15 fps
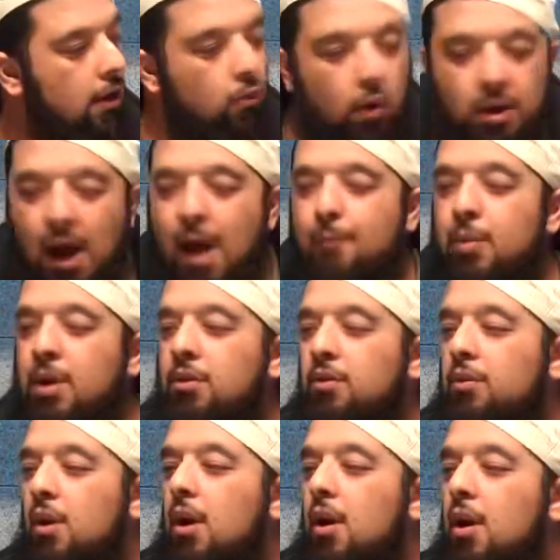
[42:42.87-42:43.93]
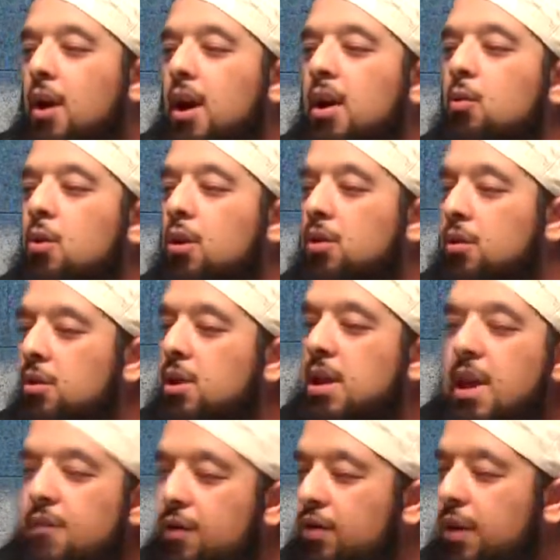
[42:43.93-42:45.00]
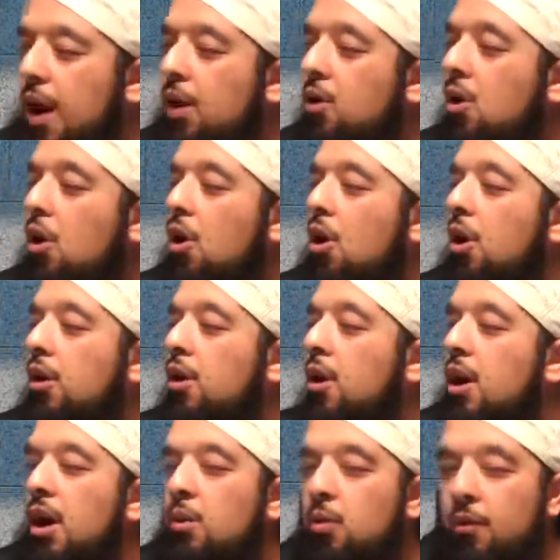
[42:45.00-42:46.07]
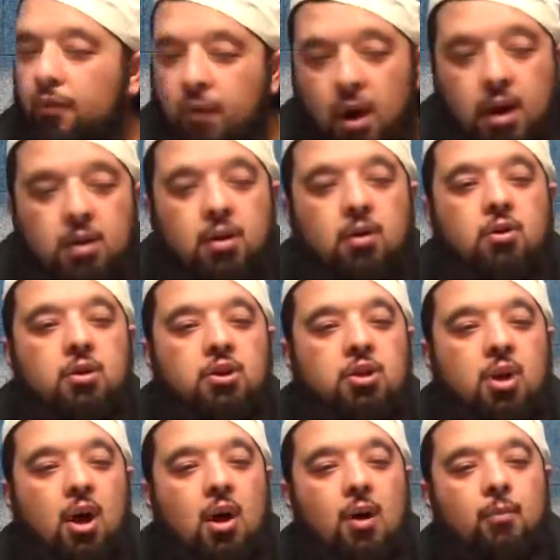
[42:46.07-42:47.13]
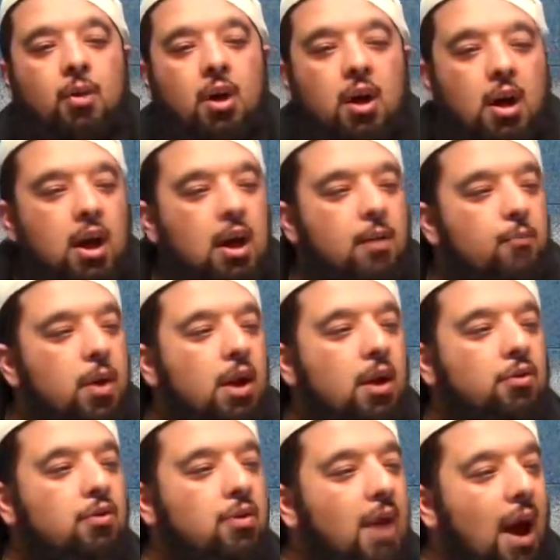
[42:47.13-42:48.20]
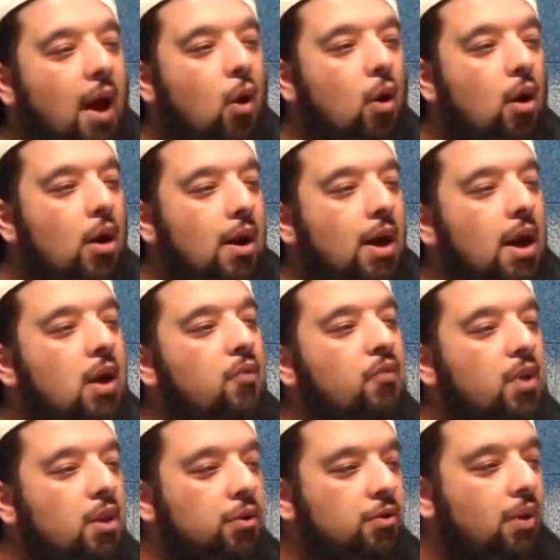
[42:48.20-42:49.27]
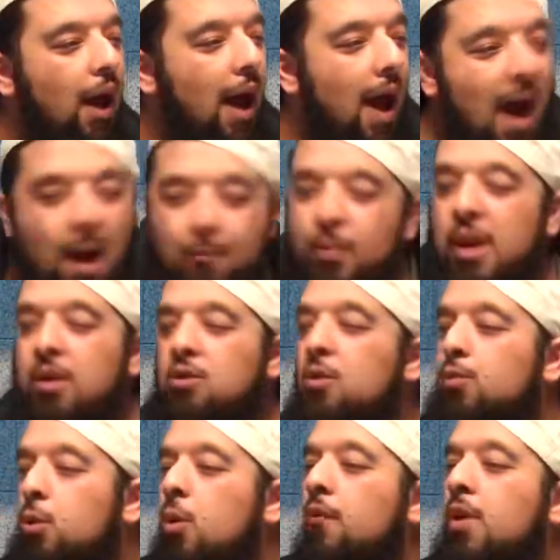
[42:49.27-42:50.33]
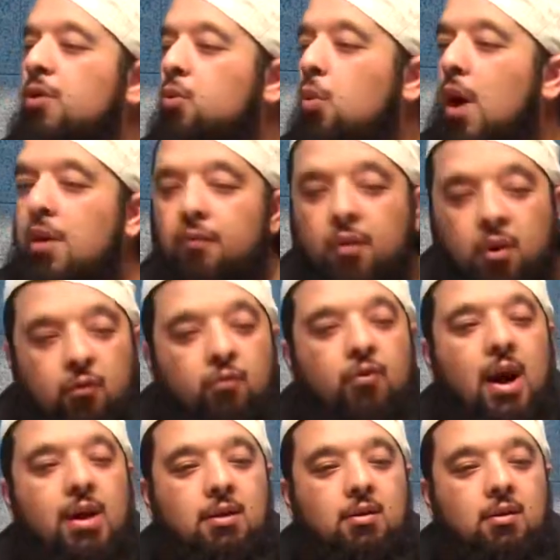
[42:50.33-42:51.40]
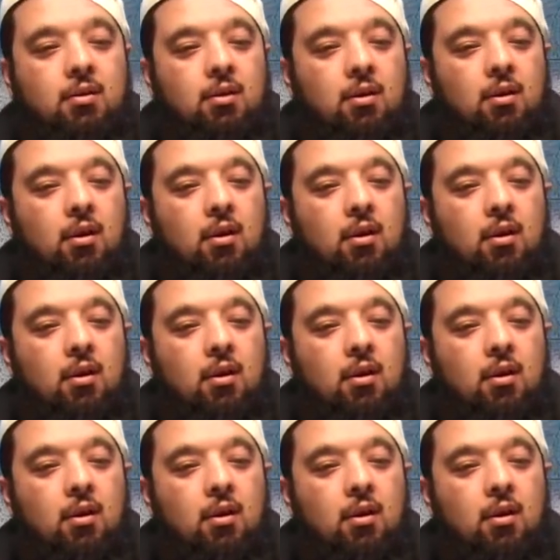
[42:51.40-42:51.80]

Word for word: And what happens? He will leave his alcohol. He will find a good job. He, because now he feels happy to prove his wife right.